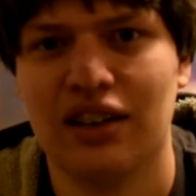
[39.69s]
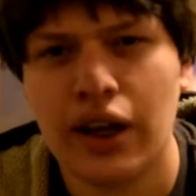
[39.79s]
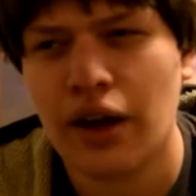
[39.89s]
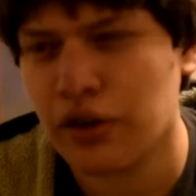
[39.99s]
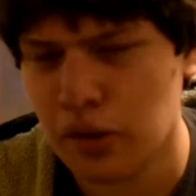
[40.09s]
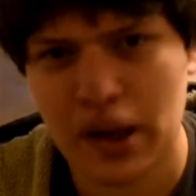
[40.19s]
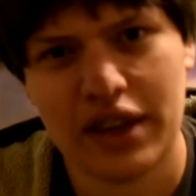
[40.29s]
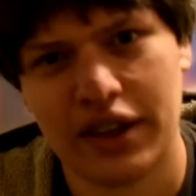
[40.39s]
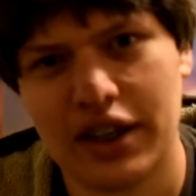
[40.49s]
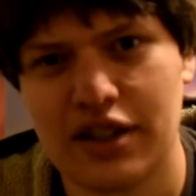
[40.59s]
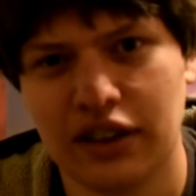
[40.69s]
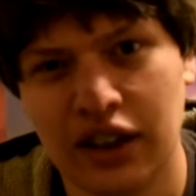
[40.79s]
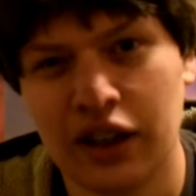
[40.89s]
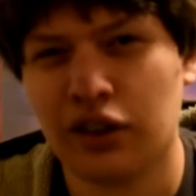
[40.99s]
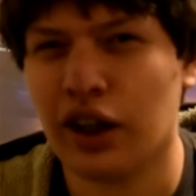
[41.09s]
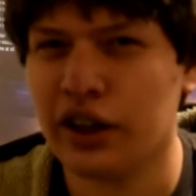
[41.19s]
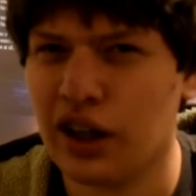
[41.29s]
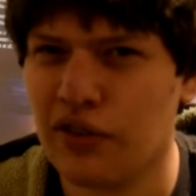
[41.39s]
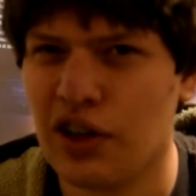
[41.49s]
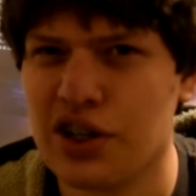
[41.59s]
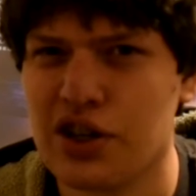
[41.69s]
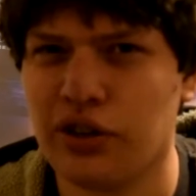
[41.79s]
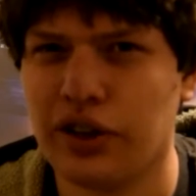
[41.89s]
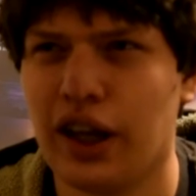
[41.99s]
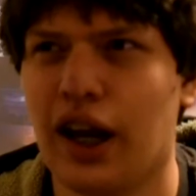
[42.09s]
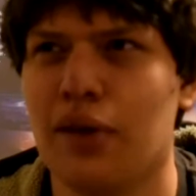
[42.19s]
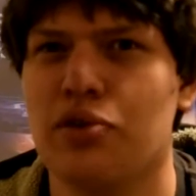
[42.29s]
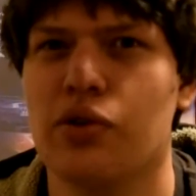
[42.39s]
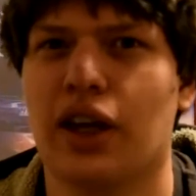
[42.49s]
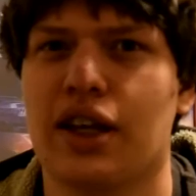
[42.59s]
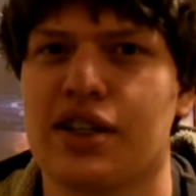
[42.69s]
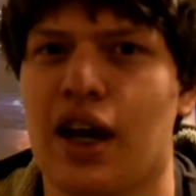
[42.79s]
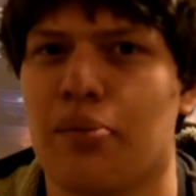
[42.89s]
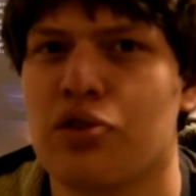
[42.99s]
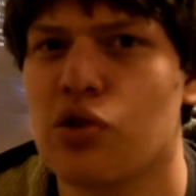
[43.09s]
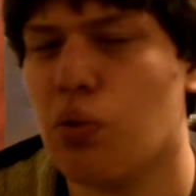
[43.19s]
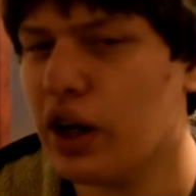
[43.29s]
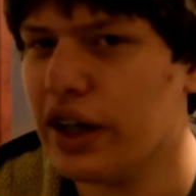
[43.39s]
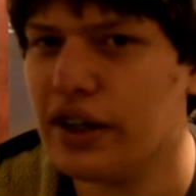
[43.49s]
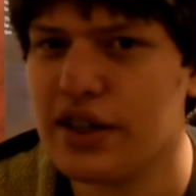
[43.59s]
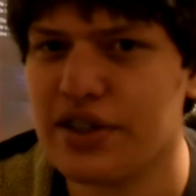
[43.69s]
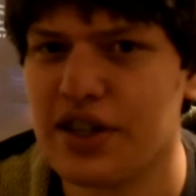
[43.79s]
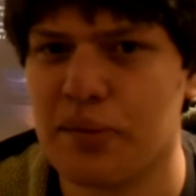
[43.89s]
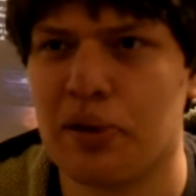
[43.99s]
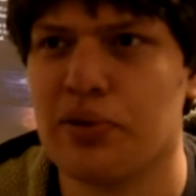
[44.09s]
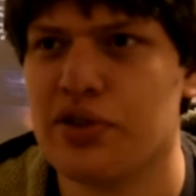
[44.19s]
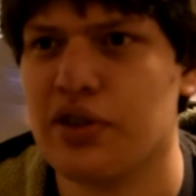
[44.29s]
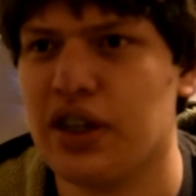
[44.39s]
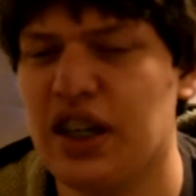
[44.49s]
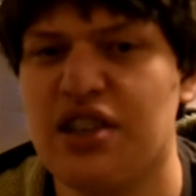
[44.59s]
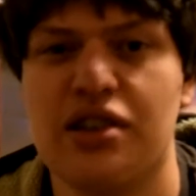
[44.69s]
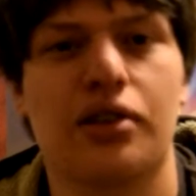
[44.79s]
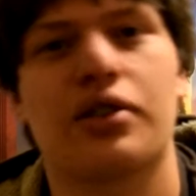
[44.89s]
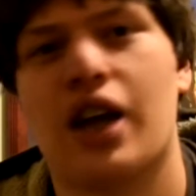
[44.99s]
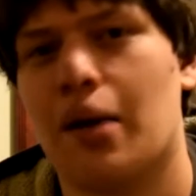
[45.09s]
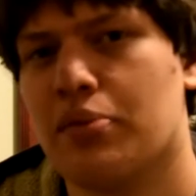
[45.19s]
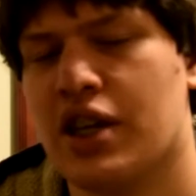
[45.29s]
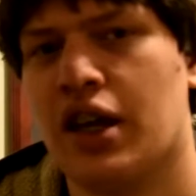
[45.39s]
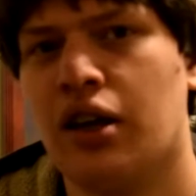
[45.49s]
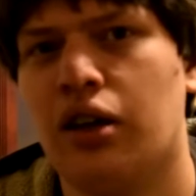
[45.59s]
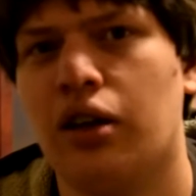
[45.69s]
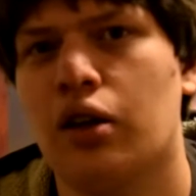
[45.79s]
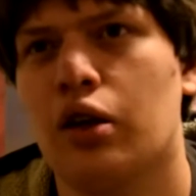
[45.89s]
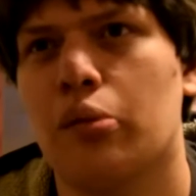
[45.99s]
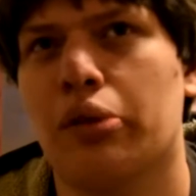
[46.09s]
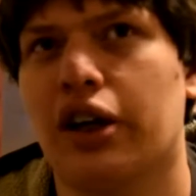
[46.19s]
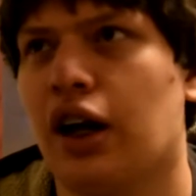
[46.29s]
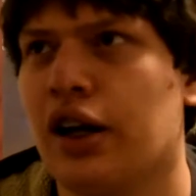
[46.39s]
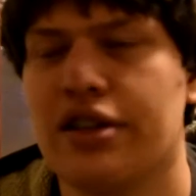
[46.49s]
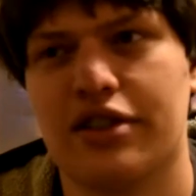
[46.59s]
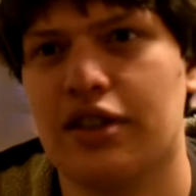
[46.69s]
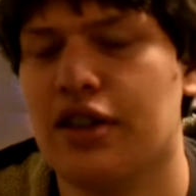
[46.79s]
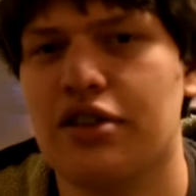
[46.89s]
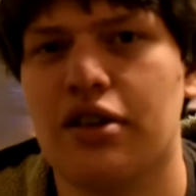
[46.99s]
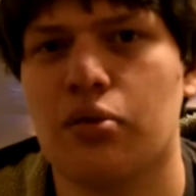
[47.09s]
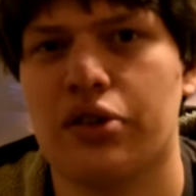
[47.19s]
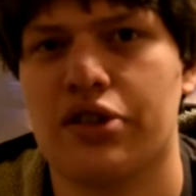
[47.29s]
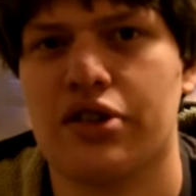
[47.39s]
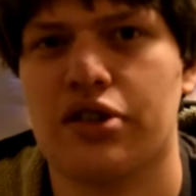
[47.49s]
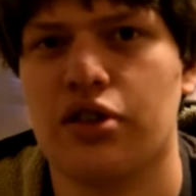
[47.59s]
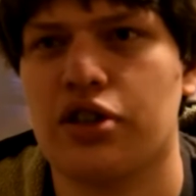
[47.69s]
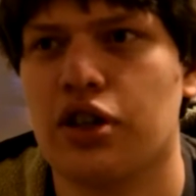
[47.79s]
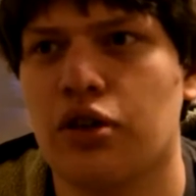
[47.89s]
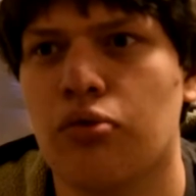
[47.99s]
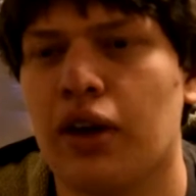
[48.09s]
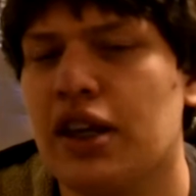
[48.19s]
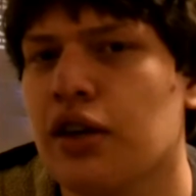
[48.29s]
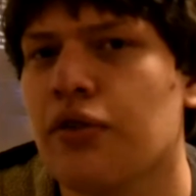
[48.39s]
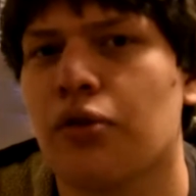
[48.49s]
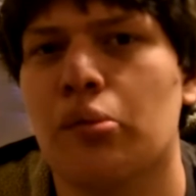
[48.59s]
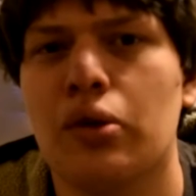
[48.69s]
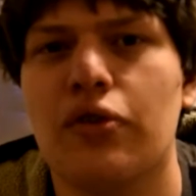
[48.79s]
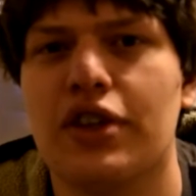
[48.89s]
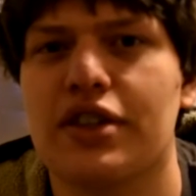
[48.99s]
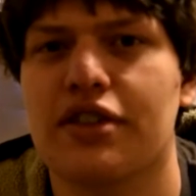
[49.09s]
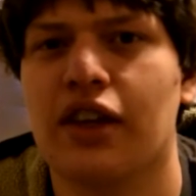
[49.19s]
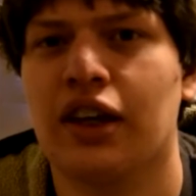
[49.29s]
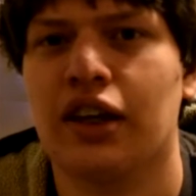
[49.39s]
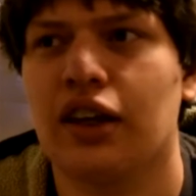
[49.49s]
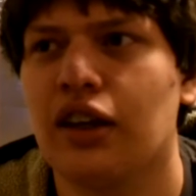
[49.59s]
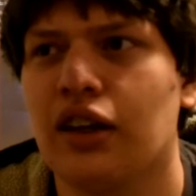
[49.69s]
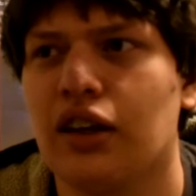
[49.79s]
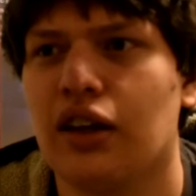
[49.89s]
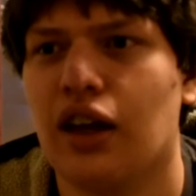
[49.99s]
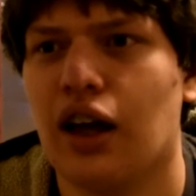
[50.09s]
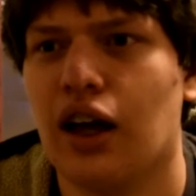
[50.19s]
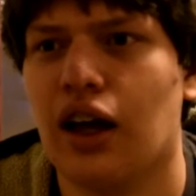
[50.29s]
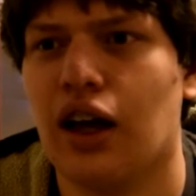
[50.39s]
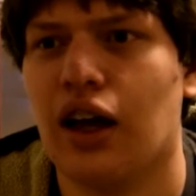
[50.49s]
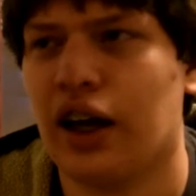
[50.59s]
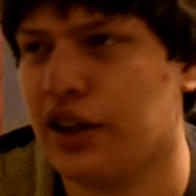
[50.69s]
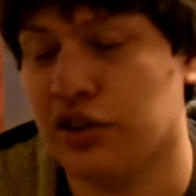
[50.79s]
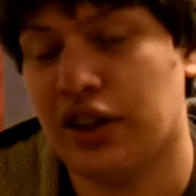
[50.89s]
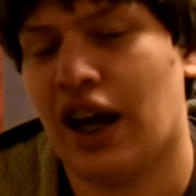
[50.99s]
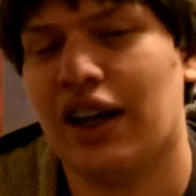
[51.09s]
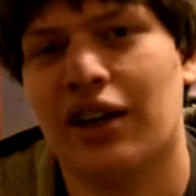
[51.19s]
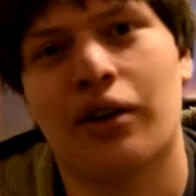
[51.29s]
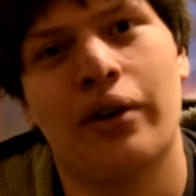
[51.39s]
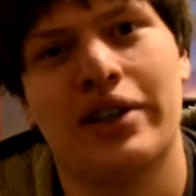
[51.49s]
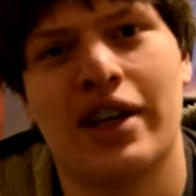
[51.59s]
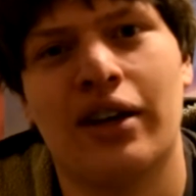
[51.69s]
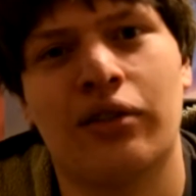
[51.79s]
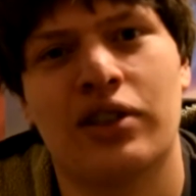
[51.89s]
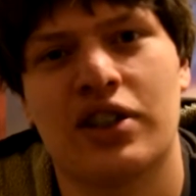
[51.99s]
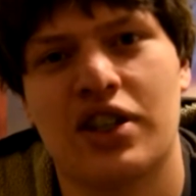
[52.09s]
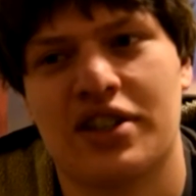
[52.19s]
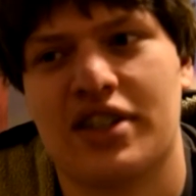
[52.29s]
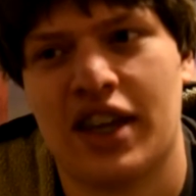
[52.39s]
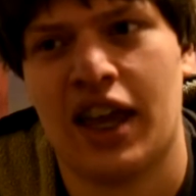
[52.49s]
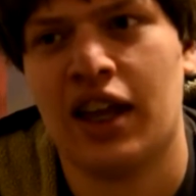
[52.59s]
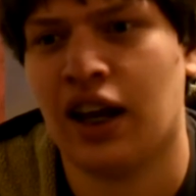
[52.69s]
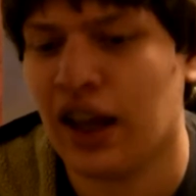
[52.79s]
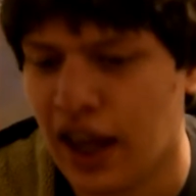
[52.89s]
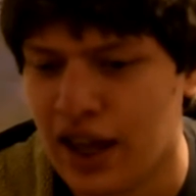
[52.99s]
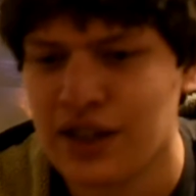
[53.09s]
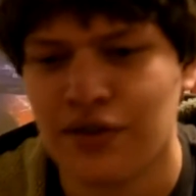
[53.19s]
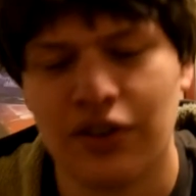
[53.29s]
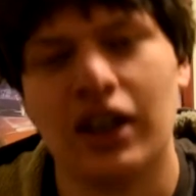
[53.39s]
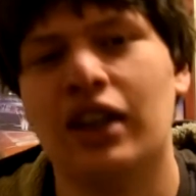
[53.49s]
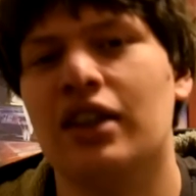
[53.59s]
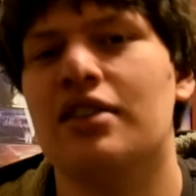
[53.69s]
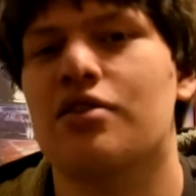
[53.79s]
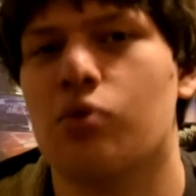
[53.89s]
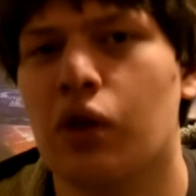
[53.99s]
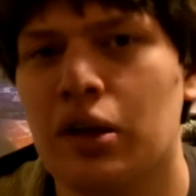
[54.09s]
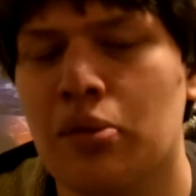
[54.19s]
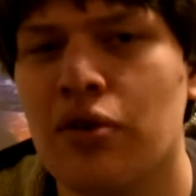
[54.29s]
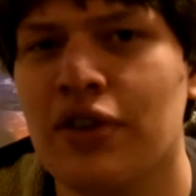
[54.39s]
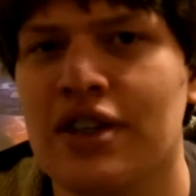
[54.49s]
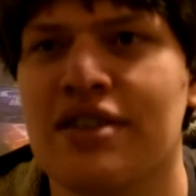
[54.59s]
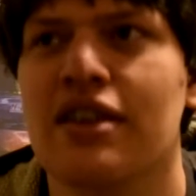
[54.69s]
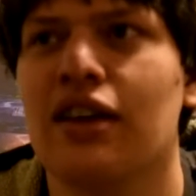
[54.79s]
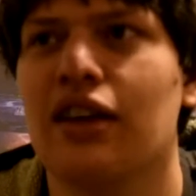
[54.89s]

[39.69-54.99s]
Now, you may think it's a little unconventional that I'm doing a top 20 list as opposed to the easier top 10, but honestly, this year was such a great year for movies. I could not narrow it down to just 10. I had to fit in these 20 movies.